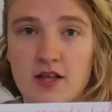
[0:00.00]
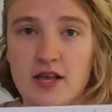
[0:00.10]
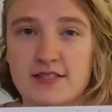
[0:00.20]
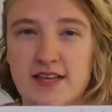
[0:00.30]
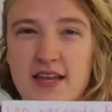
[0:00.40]

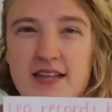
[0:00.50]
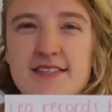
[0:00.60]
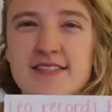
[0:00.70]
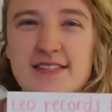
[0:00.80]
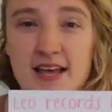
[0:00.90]
it's like
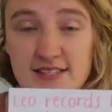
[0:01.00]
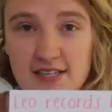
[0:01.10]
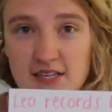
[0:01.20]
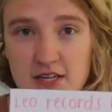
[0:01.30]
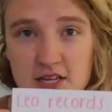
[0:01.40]
it says
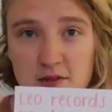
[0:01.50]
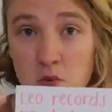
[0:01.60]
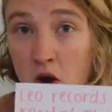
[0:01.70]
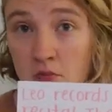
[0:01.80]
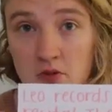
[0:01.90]
it in the
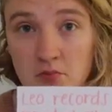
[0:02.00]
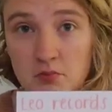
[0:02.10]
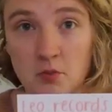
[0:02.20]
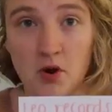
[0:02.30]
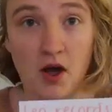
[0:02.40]
problem
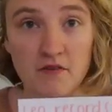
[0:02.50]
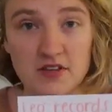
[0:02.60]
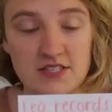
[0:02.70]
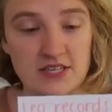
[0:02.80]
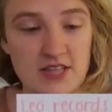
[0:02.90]
more
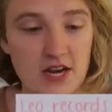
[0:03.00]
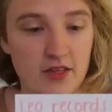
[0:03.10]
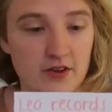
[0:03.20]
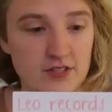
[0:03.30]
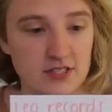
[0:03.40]
obviously than
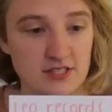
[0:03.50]
others.